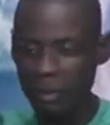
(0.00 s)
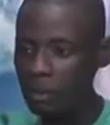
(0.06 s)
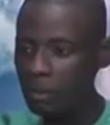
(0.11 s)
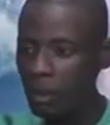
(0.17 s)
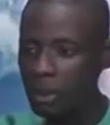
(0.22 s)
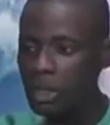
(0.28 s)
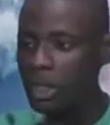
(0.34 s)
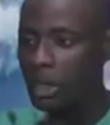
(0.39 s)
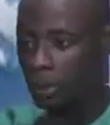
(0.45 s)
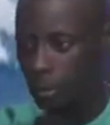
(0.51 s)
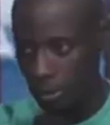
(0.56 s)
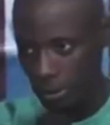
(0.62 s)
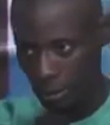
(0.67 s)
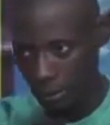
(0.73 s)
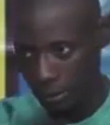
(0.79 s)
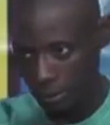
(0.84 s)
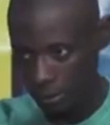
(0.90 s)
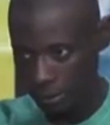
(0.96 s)
more serious.
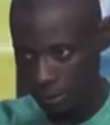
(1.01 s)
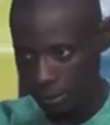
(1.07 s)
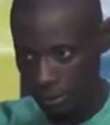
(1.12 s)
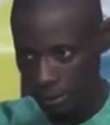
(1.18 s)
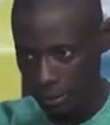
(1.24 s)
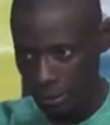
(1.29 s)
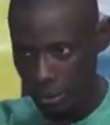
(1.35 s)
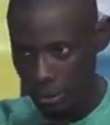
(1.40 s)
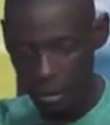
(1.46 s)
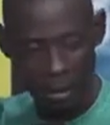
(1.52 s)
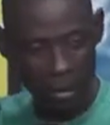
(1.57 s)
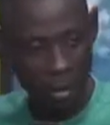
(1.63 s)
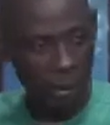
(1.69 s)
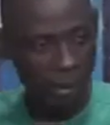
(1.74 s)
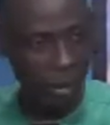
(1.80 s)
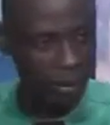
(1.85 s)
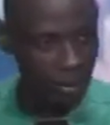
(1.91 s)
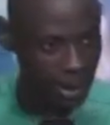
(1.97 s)

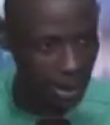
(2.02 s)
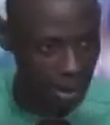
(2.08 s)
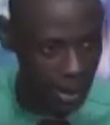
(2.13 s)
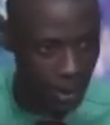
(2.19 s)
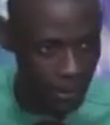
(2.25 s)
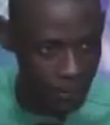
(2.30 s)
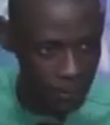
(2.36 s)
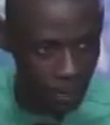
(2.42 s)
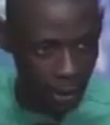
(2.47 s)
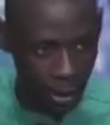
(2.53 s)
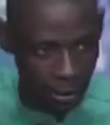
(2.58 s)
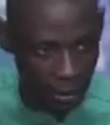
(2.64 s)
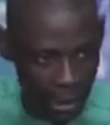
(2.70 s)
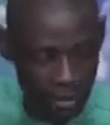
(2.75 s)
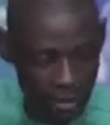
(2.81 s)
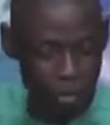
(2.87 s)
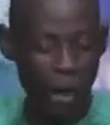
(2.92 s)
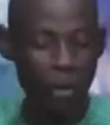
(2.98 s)
Come on, all together. Then
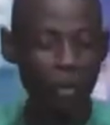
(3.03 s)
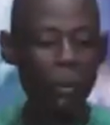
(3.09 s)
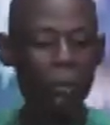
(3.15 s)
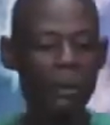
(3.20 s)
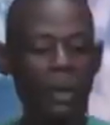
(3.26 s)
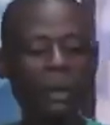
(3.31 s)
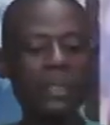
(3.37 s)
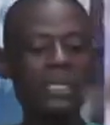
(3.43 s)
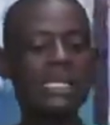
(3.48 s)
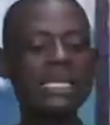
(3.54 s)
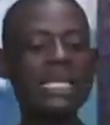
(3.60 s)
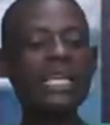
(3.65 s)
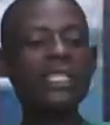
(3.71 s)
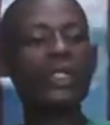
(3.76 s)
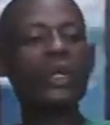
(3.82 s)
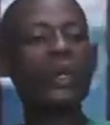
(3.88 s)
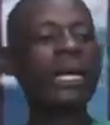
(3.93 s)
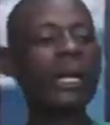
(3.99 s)
if you want to build a
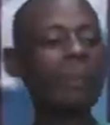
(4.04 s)
six-story